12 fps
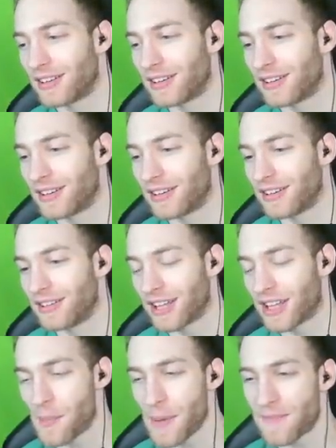It's clear that he they
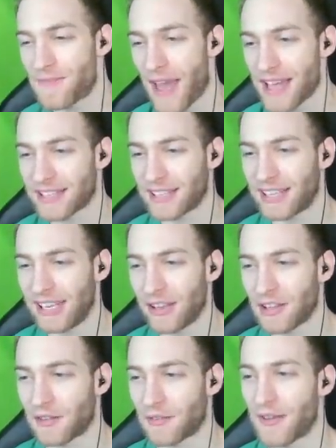can put Vaseline
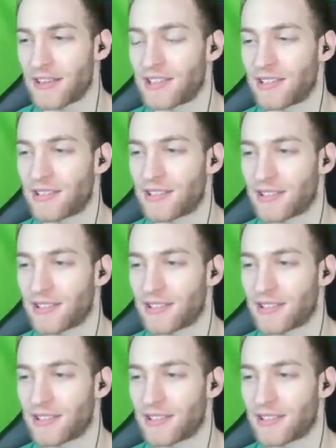on their faces.